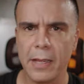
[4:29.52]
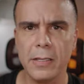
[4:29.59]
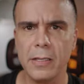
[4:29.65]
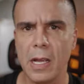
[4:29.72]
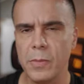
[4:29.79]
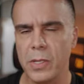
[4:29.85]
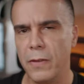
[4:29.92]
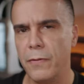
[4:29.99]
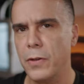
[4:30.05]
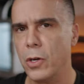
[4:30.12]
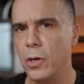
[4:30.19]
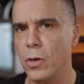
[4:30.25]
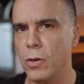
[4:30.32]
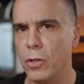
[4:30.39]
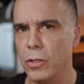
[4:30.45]
of the times if
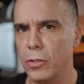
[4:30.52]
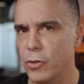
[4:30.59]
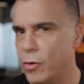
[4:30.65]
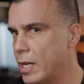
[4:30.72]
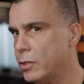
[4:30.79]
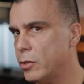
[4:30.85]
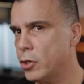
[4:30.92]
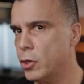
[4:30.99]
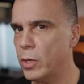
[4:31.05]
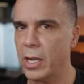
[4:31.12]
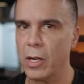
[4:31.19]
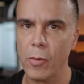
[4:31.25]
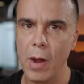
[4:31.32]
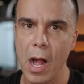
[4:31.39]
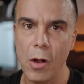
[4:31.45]
you're trying to shoot a
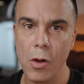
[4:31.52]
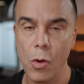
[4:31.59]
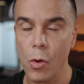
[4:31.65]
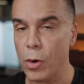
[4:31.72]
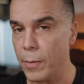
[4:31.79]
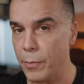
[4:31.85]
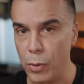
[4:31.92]
crowd or a